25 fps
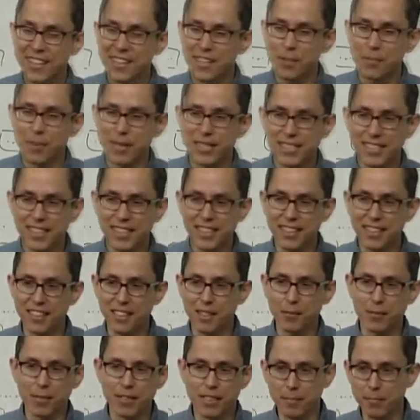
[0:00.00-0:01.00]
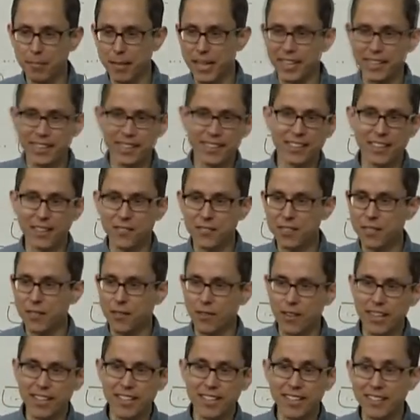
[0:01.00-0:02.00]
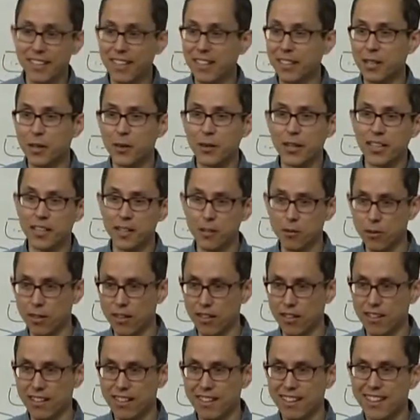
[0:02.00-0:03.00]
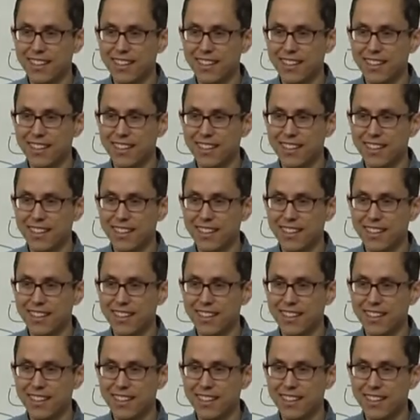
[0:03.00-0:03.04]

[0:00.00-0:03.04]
you're basically going to be banging left and right and not going anywhere.